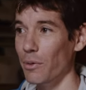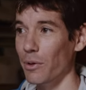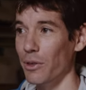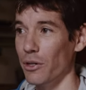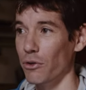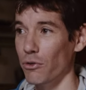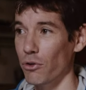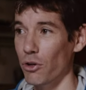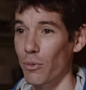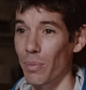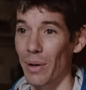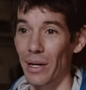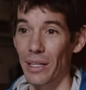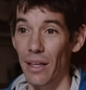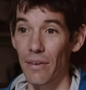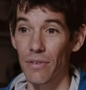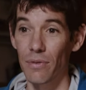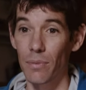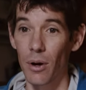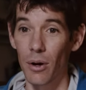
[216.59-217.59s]
with a group. I
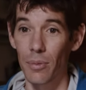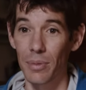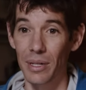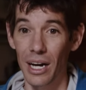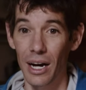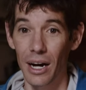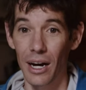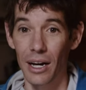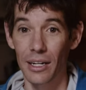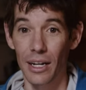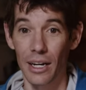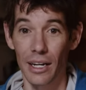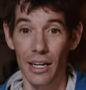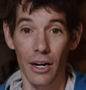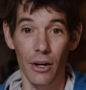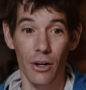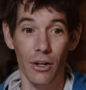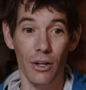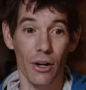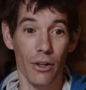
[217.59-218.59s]
left them all behind. I
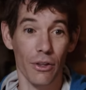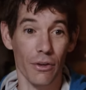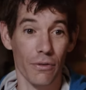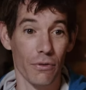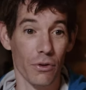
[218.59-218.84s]
carried all their